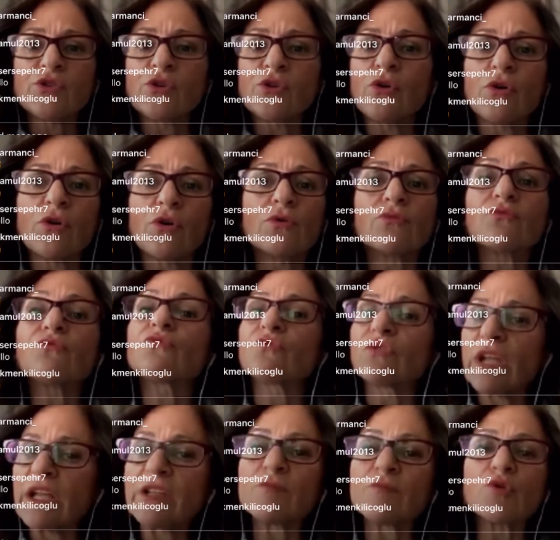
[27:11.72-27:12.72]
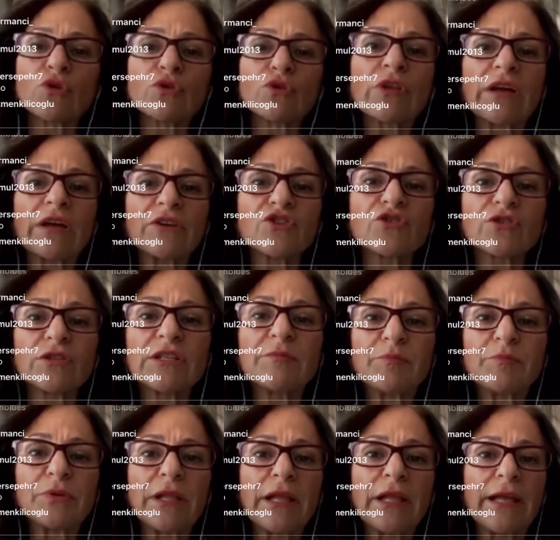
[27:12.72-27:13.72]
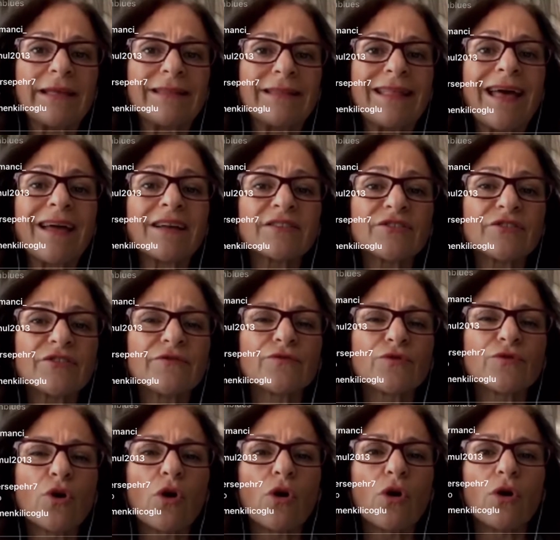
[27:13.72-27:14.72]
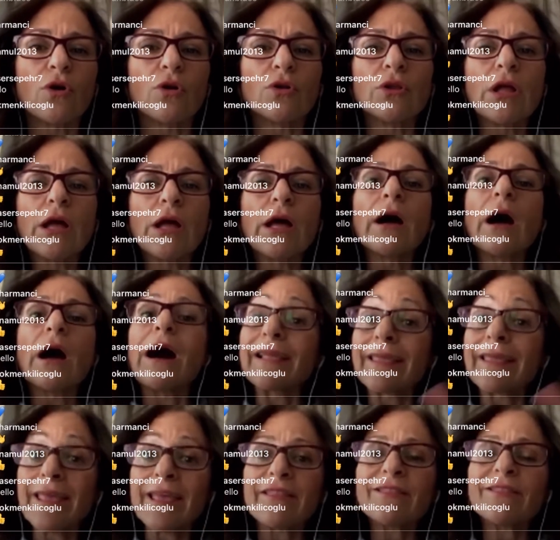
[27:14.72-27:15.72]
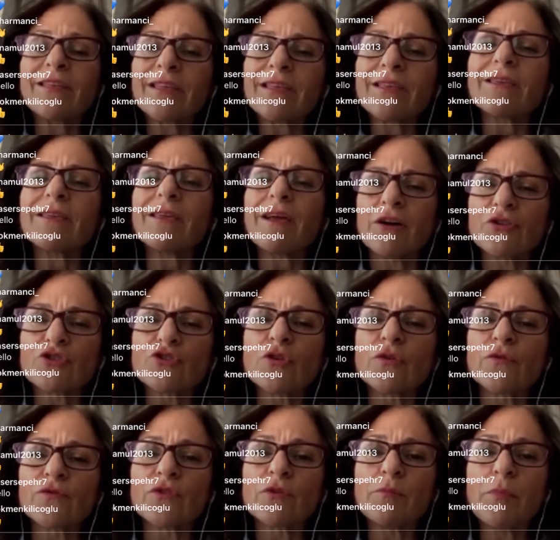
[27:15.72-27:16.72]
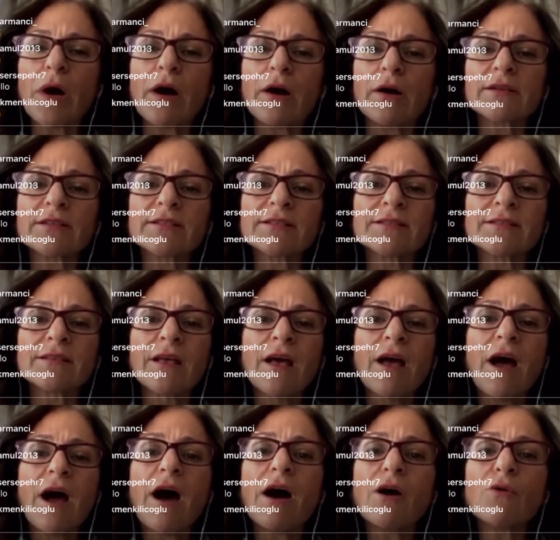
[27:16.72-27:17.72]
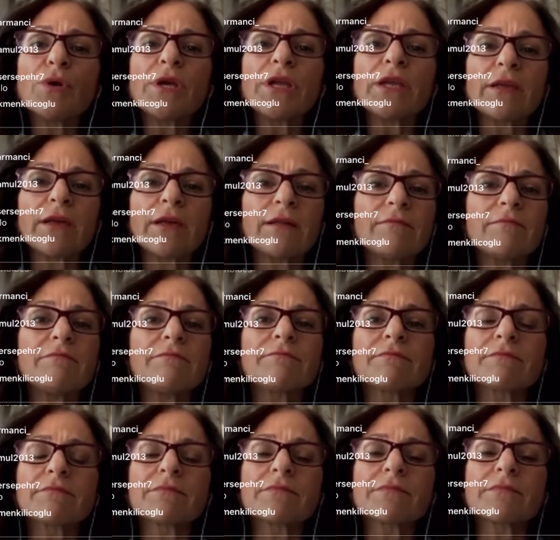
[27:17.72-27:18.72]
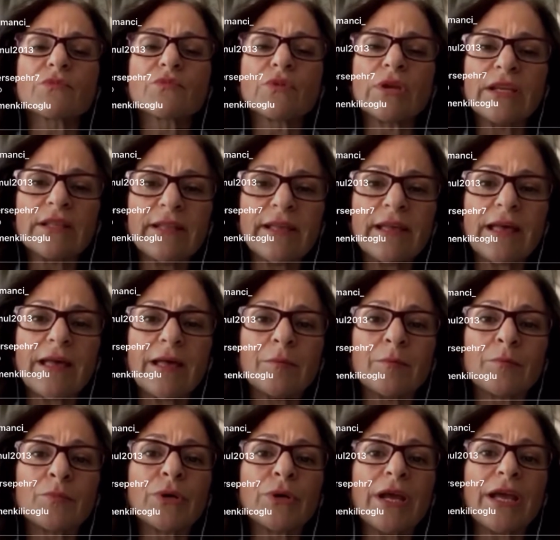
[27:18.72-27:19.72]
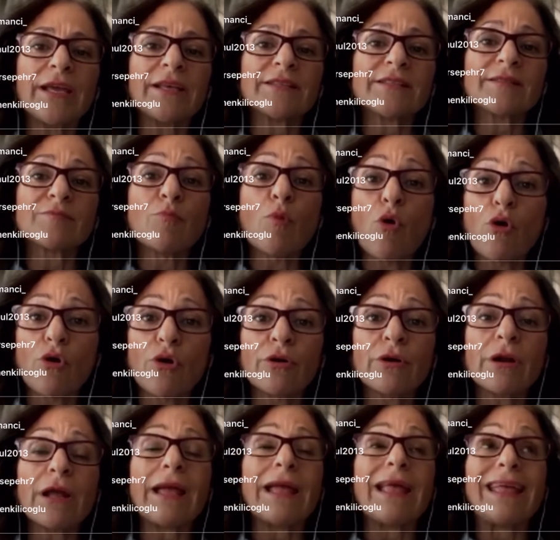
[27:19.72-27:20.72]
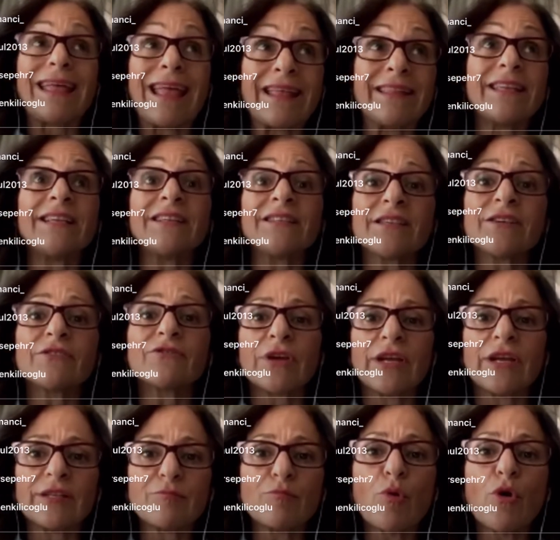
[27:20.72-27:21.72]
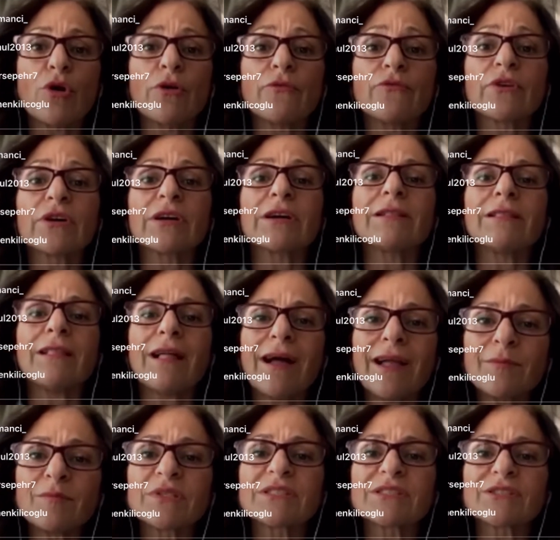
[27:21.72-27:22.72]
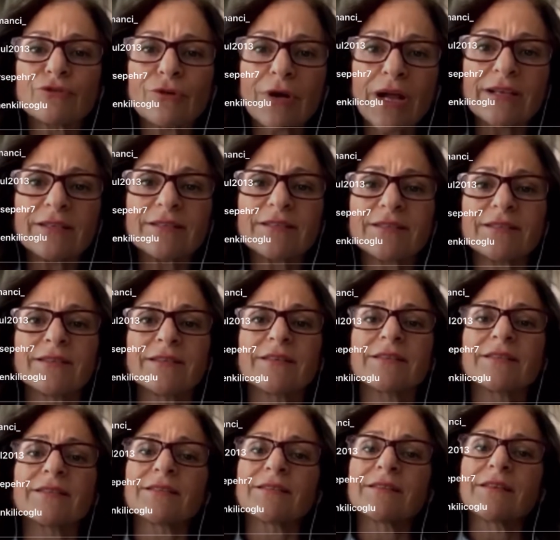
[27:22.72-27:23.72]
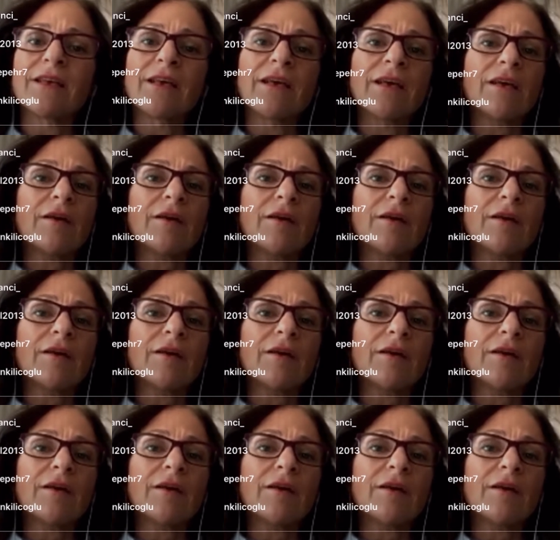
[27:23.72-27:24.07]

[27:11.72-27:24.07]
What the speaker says: So denim could actually play an active role, again, thinking out of the box, how we can really embrace more and integrate more of the climate crisis,